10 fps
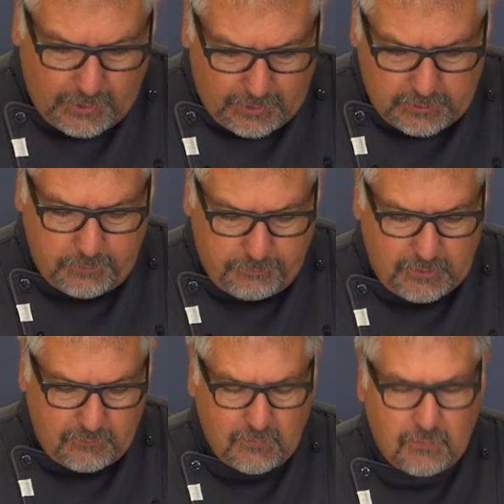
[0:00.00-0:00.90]
into
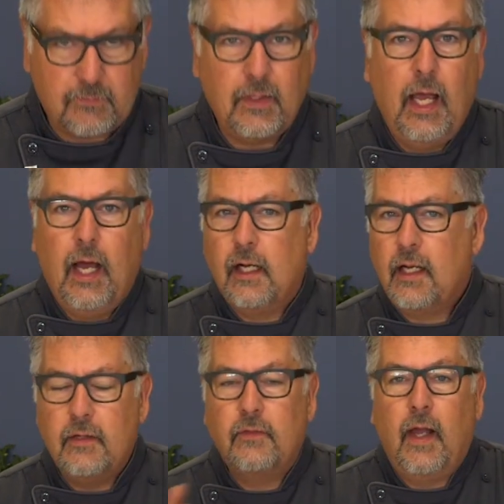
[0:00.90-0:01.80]
pieces. A
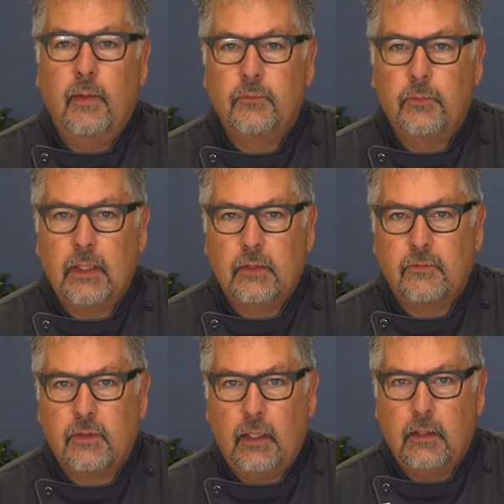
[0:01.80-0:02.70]
lot of times we get stuck